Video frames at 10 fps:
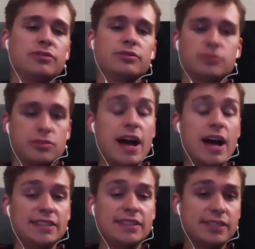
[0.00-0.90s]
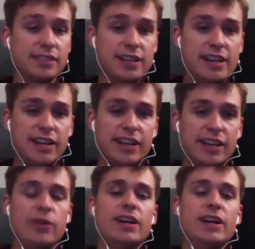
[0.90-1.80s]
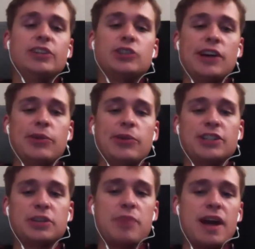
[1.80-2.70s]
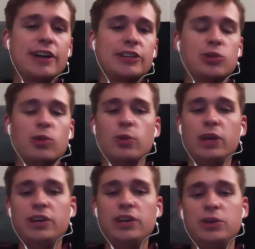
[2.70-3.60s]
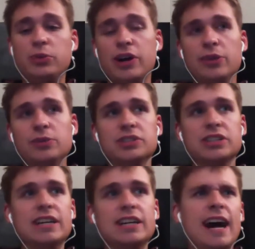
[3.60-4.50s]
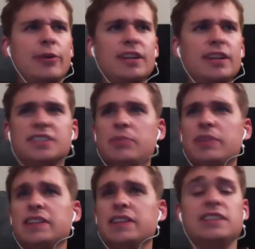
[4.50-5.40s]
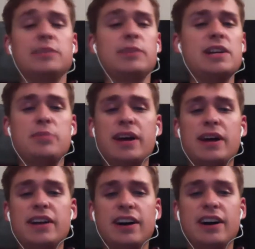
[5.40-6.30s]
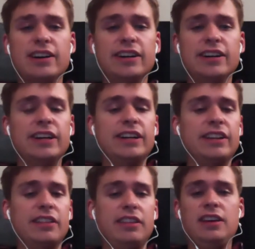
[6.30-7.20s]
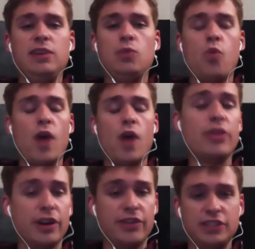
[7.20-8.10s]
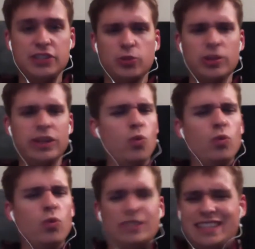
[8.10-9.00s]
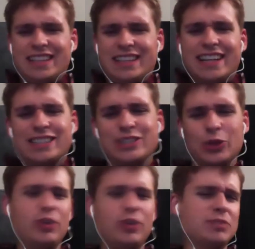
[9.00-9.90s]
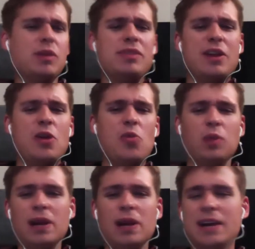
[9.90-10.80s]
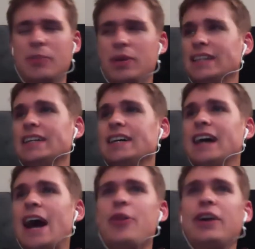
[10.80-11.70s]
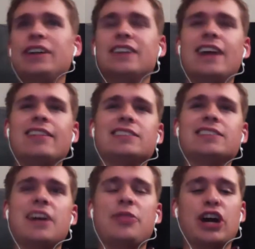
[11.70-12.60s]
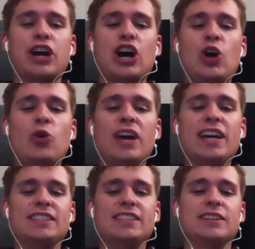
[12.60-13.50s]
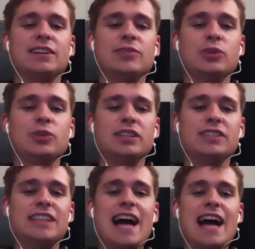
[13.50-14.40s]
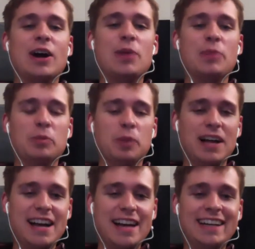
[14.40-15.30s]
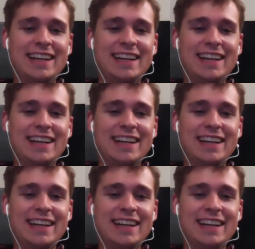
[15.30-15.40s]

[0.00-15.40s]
rest. You know, trying to rush him back short week, who knows? I read something that said it might depend on the weather. If it's a really slick surface, maybe they don't play him. I think he's got the cojones to really sack up and play,